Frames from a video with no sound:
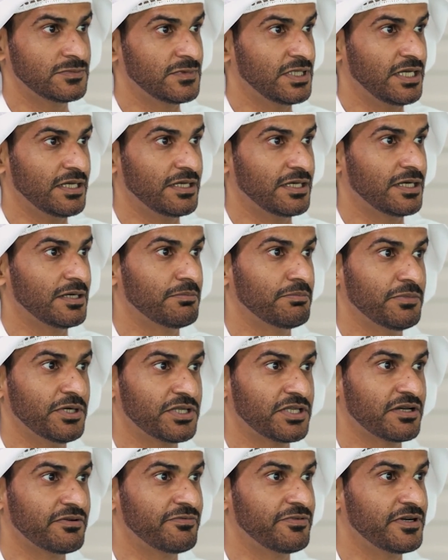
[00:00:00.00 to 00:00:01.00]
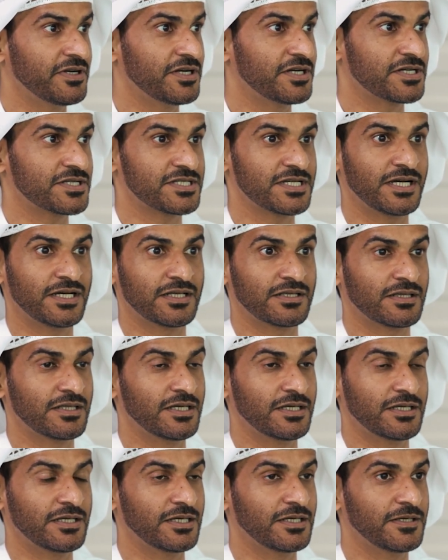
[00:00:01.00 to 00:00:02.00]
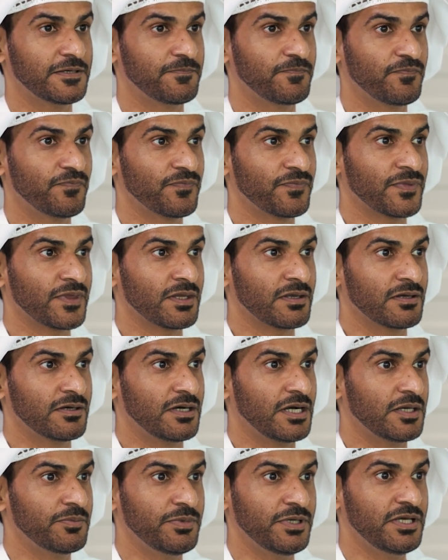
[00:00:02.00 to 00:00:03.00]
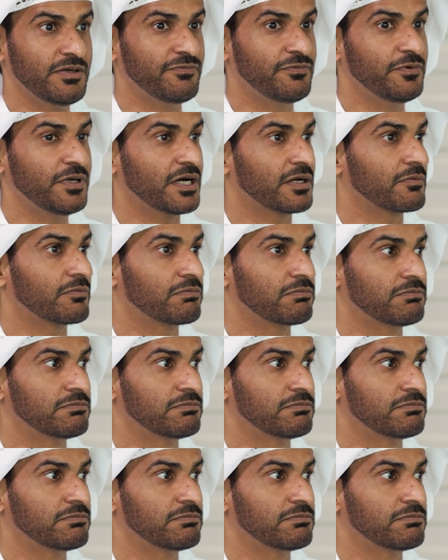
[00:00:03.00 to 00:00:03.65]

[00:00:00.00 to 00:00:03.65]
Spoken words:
like metaverse and like, I believe we are